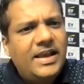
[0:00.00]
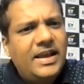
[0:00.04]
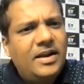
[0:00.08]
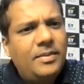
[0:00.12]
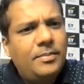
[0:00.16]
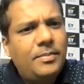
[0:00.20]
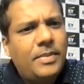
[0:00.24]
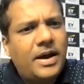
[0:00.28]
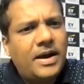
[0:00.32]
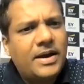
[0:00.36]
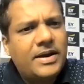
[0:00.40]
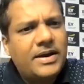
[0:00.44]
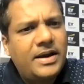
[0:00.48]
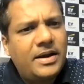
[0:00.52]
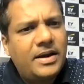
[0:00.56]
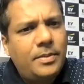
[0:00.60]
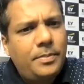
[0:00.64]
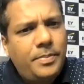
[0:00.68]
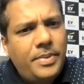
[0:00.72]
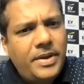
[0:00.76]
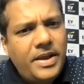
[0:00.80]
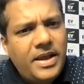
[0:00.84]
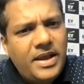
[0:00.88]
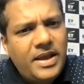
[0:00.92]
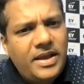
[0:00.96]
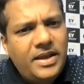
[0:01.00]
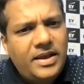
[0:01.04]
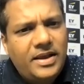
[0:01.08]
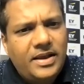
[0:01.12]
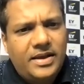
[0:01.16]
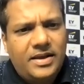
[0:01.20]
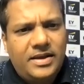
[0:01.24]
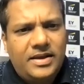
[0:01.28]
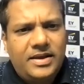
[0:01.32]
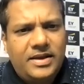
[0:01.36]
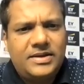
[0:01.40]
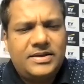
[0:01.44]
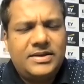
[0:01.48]
In market
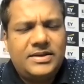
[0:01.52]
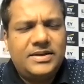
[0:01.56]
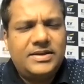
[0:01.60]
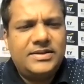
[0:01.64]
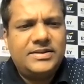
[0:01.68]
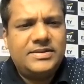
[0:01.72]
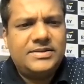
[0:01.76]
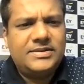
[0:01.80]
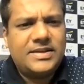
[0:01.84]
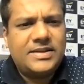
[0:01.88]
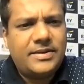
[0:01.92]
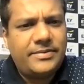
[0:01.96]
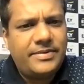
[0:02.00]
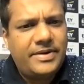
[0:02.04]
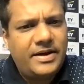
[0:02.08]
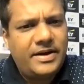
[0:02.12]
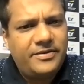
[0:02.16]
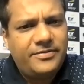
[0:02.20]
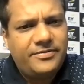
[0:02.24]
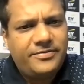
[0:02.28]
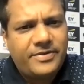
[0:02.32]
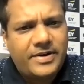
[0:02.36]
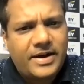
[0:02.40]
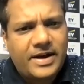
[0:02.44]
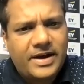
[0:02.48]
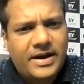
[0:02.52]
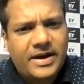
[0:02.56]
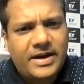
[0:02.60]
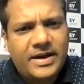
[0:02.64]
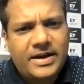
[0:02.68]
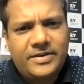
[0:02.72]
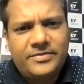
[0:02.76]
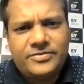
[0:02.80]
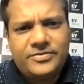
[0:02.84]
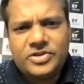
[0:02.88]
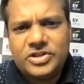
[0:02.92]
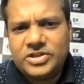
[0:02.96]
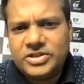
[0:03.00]
B, it is
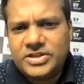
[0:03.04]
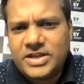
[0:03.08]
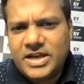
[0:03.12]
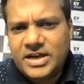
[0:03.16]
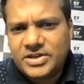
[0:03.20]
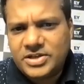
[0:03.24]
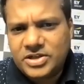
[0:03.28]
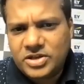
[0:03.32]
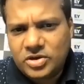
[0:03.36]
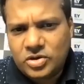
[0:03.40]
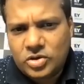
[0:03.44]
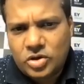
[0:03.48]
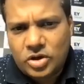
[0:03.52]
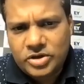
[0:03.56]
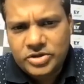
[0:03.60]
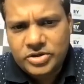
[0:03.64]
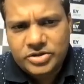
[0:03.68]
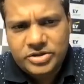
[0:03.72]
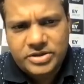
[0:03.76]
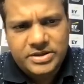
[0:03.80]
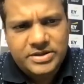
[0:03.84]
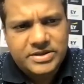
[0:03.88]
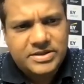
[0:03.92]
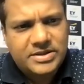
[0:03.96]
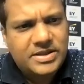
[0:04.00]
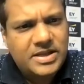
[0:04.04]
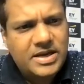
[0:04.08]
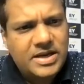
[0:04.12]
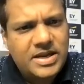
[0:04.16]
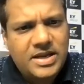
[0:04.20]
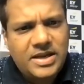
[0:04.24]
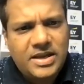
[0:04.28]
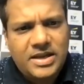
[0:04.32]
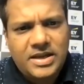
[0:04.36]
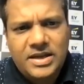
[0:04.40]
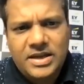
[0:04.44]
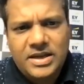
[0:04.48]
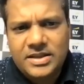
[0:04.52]
75, transaction cost is
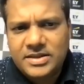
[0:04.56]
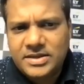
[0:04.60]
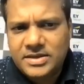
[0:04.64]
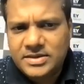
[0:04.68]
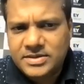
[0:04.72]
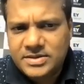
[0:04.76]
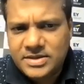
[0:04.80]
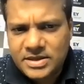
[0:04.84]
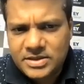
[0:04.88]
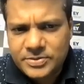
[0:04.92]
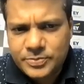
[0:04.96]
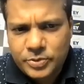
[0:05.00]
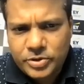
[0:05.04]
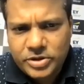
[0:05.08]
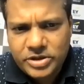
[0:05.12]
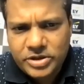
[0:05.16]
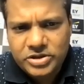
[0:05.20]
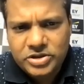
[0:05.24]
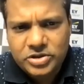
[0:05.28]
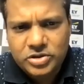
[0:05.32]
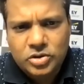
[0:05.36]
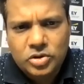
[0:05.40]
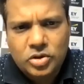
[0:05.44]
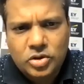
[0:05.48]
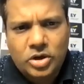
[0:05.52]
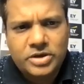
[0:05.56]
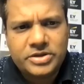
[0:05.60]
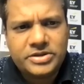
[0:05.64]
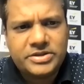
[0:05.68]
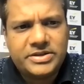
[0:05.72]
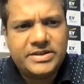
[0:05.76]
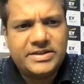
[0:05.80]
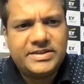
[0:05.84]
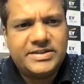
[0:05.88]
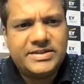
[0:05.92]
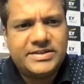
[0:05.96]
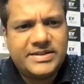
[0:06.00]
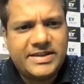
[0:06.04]
3, and the transportation
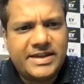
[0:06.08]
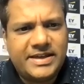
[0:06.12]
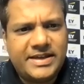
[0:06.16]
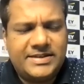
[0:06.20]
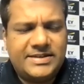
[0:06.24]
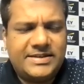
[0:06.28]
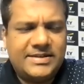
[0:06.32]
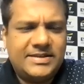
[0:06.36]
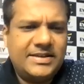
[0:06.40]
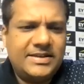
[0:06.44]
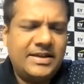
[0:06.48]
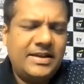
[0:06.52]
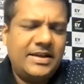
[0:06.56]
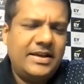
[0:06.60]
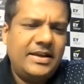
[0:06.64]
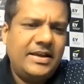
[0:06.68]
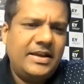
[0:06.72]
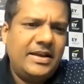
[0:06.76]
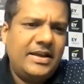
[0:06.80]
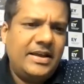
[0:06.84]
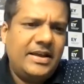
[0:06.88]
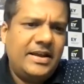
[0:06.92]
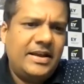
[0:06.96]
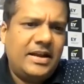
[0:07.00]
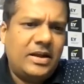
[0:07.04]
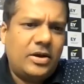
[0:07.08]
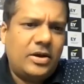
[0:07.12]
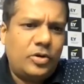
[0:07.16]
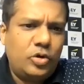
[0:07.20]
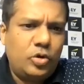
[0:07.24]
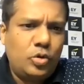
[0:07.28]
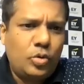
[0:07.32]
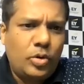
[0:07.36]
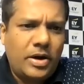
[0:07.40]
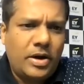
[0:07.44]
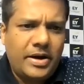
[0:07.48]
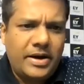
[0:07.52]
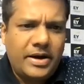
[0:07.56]
cost is 6. Now
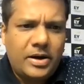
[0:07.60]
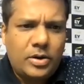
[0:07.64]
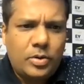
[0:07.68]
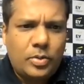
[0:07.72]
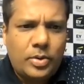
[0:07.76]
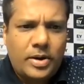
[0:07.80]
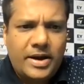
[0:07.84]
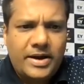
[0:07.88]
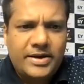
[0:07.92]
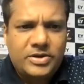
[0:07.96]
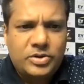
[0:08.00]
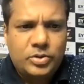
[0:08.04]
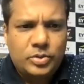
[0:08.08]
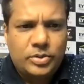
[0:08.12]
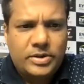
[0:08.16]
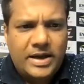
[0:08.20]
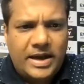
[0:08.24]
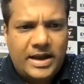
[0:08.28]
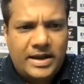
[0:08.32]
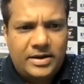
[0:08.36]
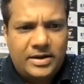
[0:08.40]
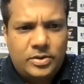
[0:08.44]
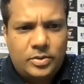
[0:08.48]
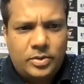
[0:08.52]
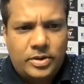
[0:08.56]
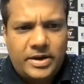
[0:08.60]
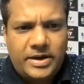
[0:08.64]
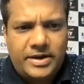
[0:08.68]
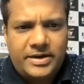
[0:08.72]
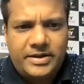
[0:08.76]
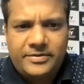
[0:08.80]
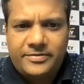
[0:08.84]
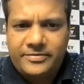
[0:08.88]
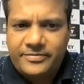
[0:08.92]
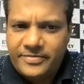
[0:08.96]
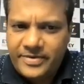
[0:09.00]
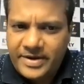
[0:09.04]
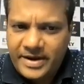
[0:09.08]
you are required to
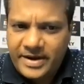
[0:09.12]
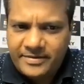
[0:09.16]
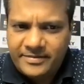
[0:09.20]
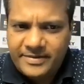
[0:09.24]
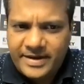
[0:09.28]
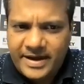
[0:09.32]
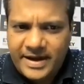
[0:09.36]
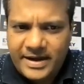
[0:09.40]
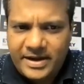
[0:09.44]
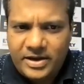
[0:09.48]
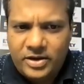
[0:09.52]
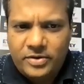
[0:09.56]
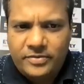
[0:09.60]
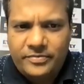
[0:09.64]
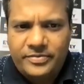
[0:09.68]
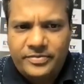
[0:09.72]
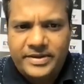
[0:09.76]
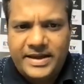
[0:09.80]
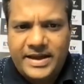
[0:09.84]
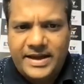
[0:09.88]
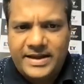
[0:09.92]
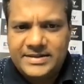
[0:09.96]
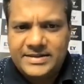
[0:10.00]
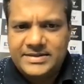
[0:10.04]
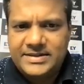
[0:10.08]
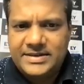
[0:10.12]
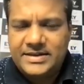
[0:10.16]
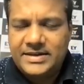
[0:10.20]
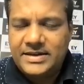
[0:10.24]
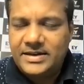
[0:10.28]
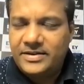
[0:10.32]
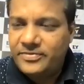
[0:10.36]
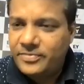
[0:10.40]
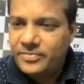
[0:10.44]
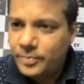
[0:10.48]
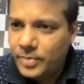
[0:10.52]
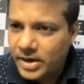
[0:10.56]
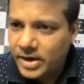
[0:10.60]
calculate the fair value of the asset.
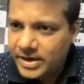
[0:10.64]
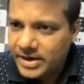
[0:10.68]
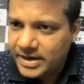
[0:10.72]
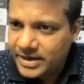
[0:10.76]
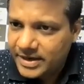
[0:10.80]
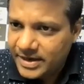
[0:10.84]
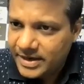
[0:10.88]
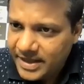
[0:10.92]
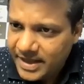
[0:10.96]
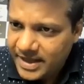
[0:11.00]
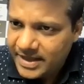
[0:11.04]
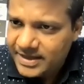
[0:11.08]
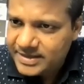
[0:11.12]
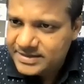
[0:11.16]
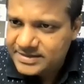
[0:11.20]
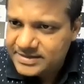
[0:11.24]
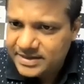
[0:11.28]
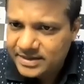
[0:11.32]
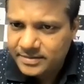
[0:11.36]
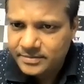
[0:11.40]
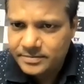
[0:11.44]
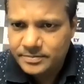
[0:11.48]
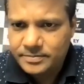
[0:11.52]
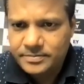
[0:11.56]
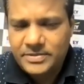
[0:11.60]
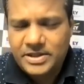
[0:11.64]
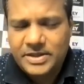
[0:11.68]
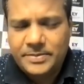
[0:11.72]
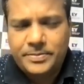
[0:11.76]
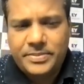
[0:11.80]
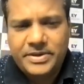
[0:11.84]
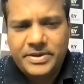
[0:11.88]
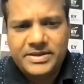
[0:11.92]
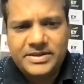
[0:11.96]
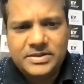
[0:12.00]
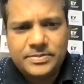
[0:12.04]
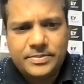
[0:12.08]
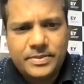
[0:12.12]
If market A is the
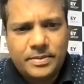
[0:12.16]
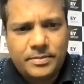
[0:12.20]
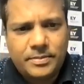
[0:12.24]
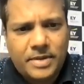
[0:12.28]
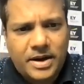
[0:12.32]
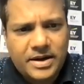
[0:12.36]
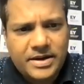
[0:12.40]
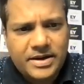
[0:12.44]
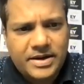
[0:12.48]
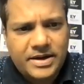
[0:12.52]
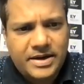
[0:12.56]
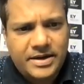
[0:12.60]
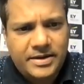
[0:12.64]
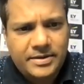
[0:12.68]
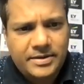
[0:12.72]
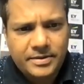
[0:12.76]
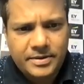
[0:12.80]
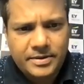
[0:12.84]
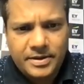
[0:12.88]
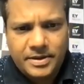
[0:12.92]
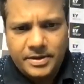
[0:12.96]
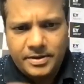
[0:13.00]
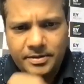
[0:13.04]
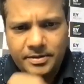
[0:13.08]
principal market,